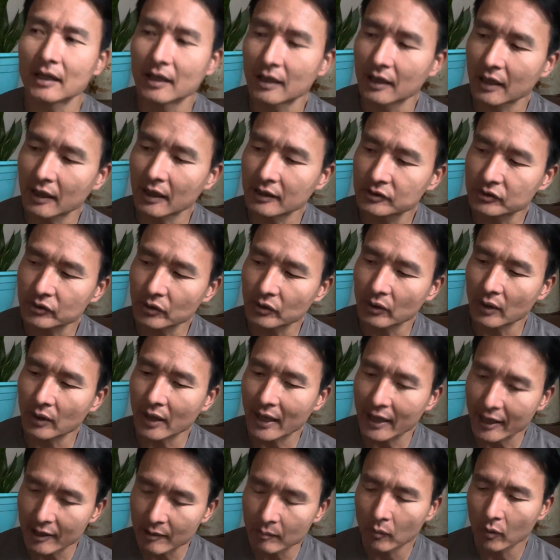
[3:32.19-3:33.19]
And so
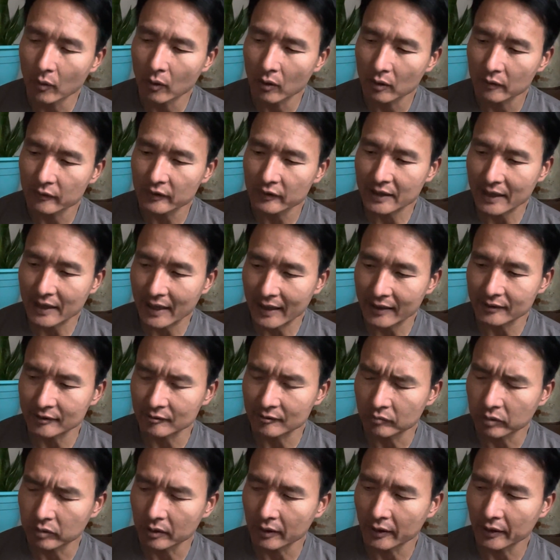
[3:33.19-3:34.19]
I am more of a guiding
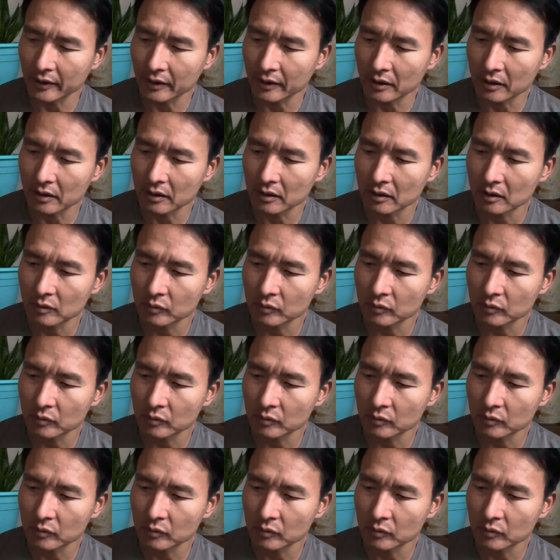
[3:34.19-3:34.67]
player,